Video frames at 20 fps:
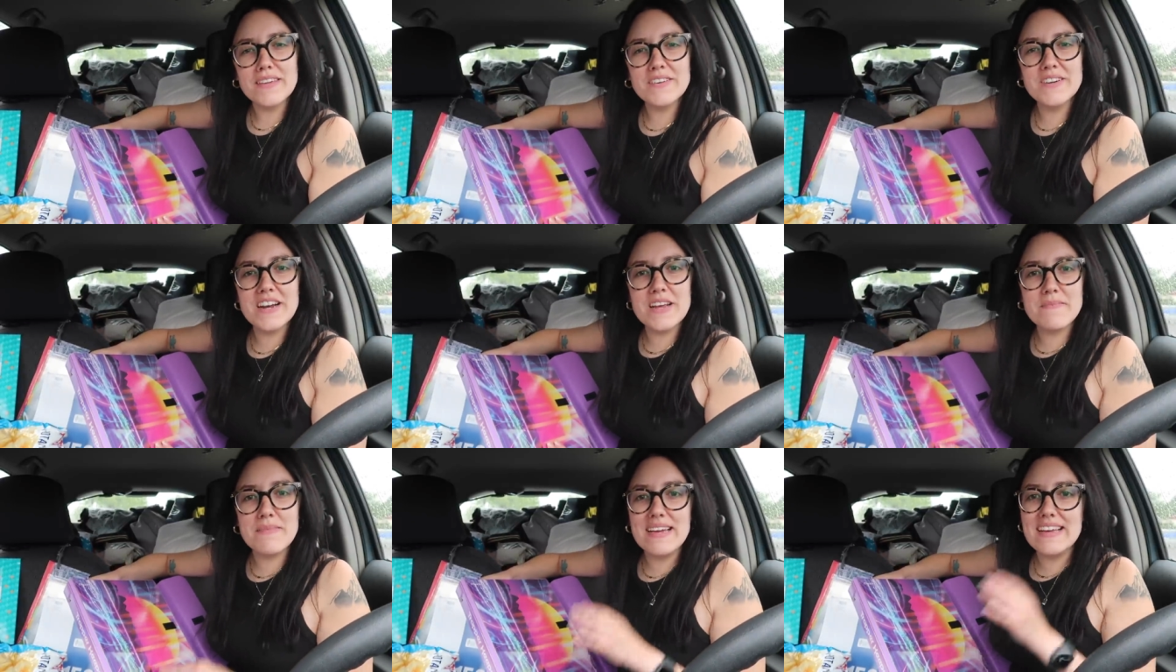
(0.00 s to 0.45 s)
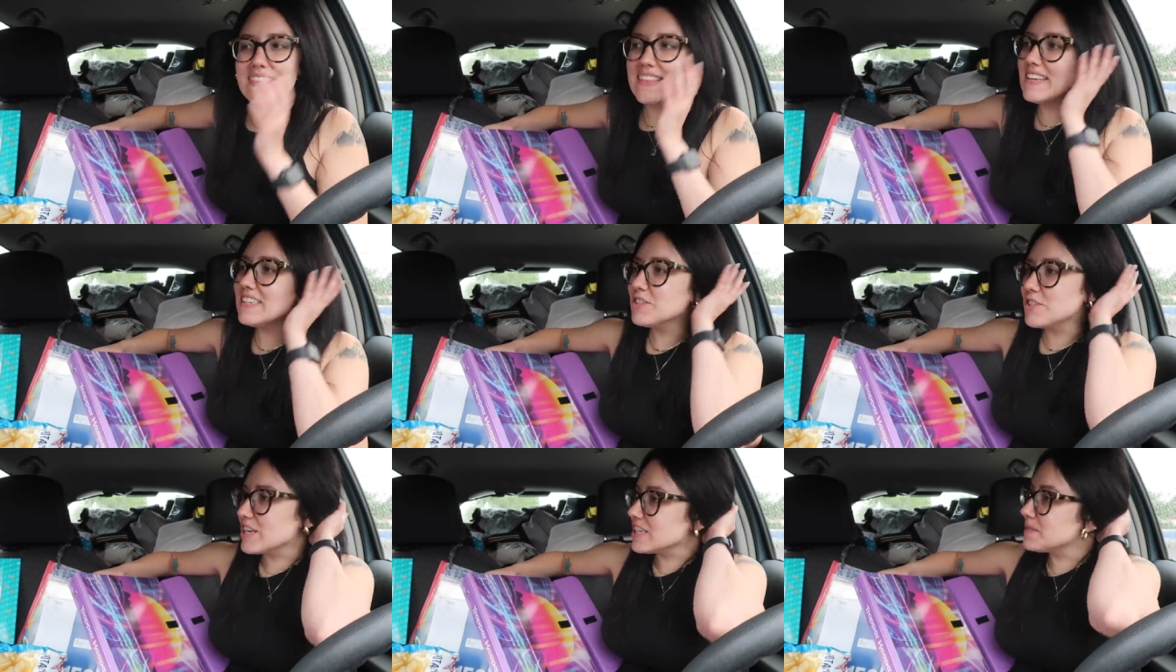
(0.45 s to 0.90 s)
You know what I mean?
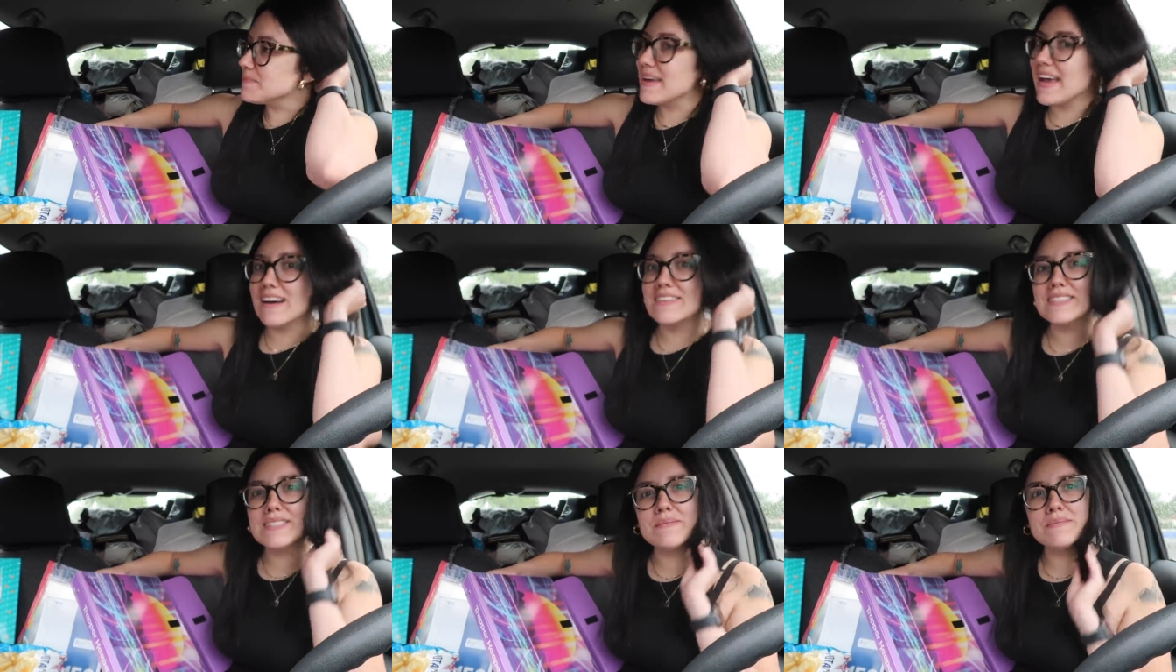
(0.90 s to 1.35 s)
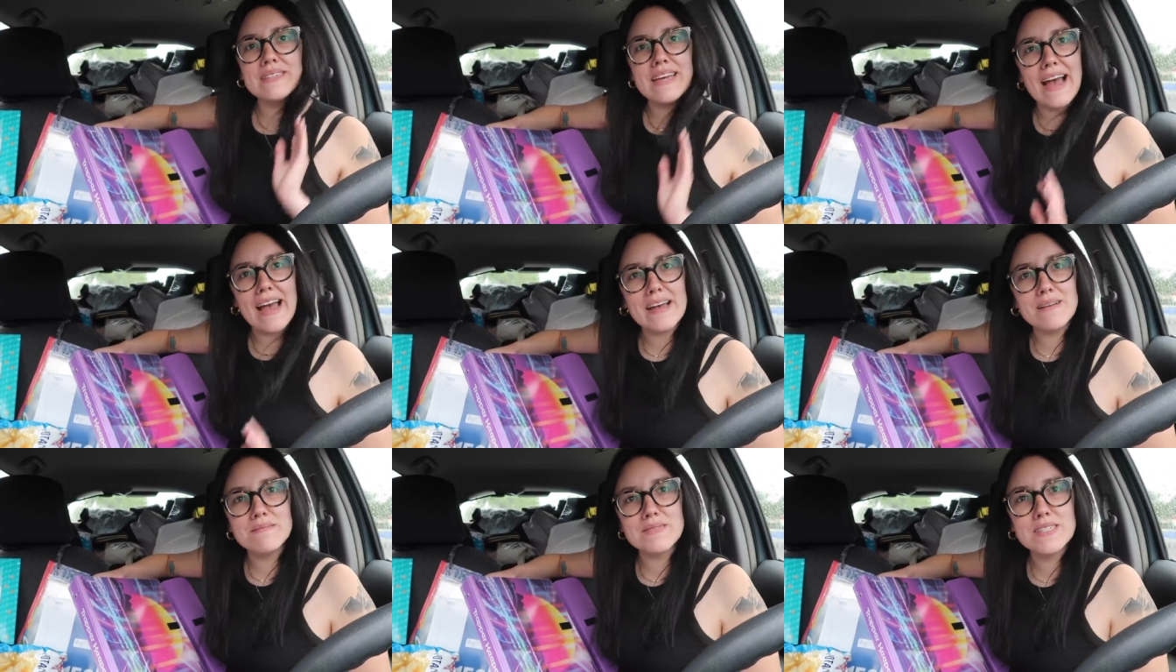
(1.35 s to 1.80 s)
They stress me out
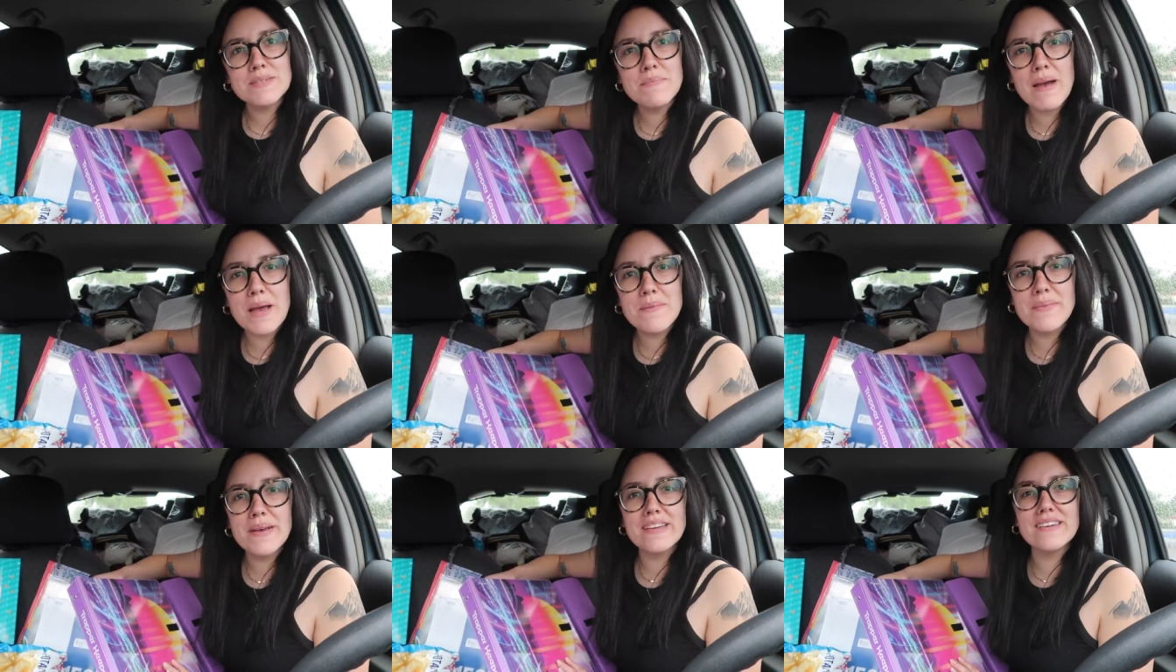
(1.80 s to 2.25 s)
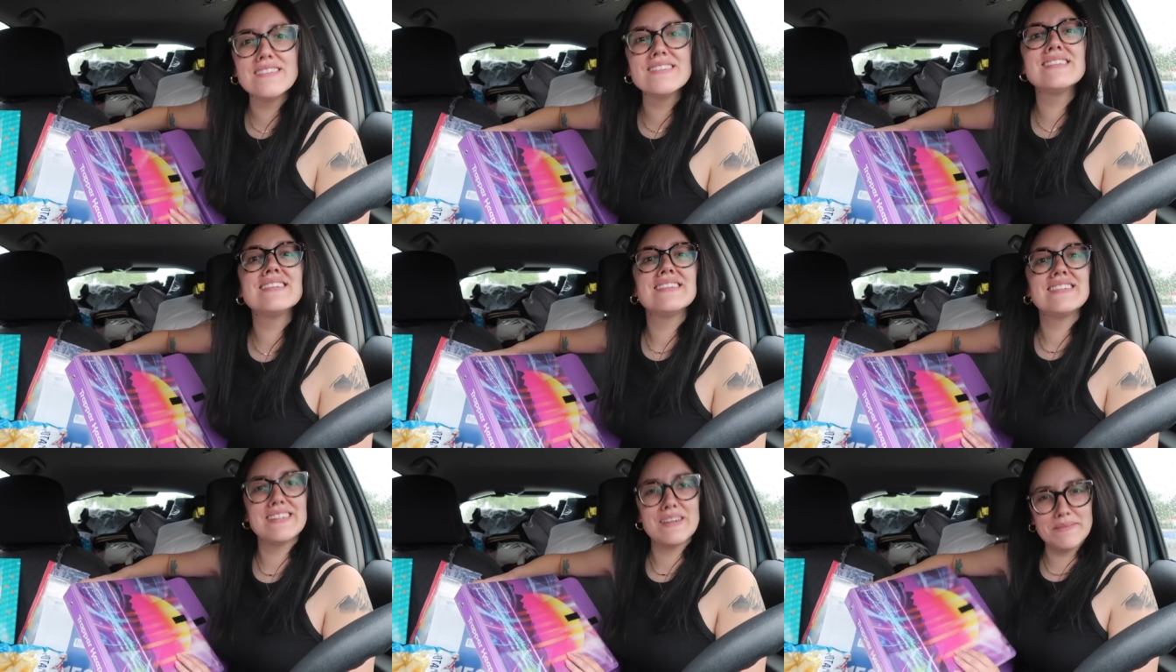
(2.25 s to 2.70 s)
sometimes. My
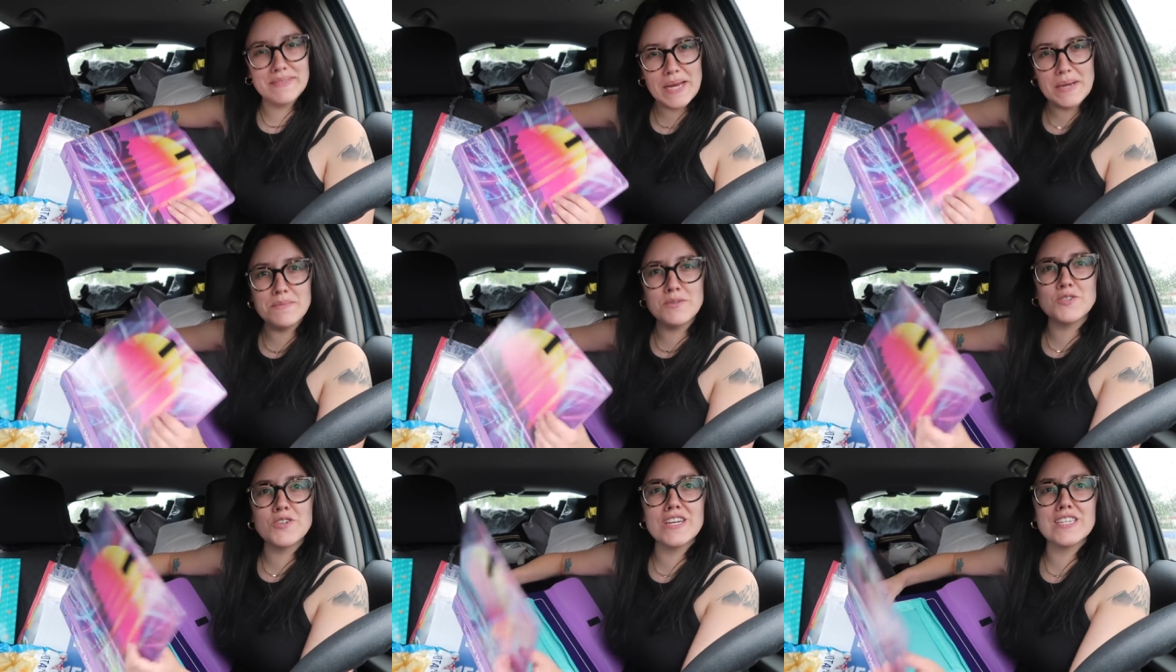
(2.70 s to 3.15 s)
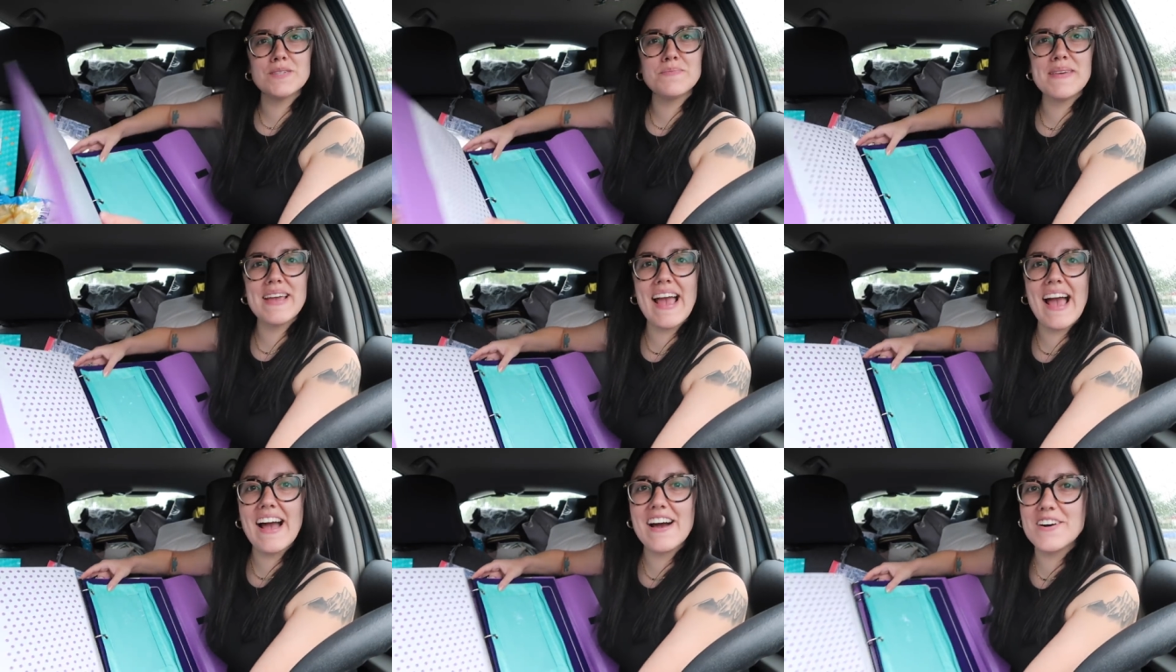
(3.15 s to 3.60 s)
bills sometimes stress
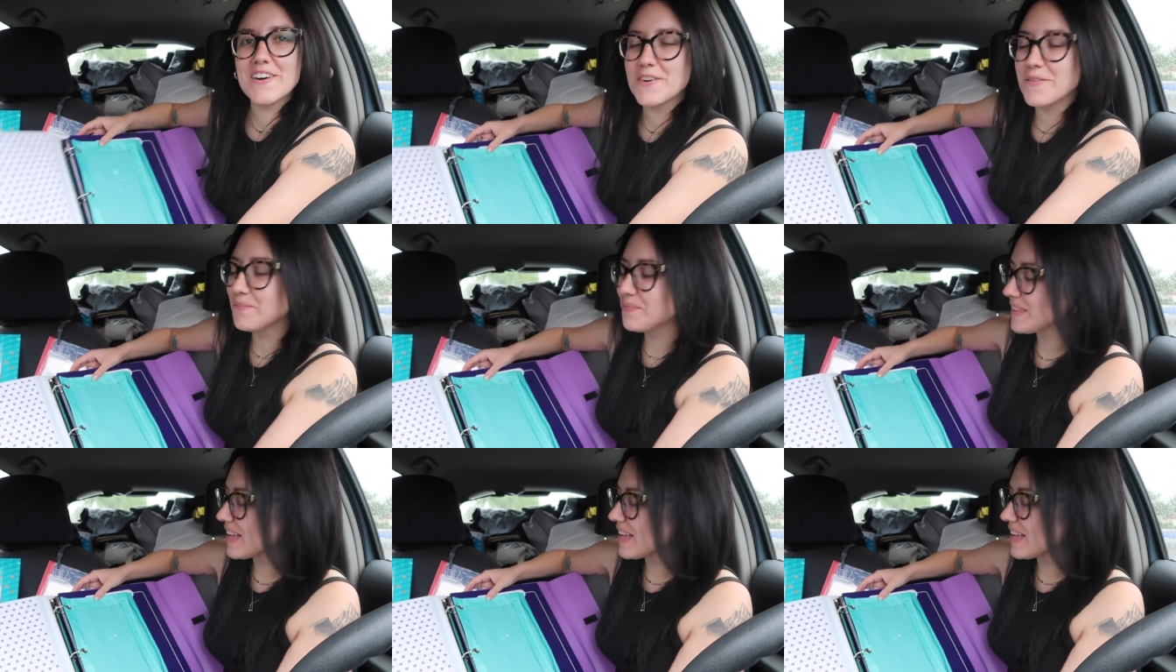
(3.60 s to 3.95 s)
me out.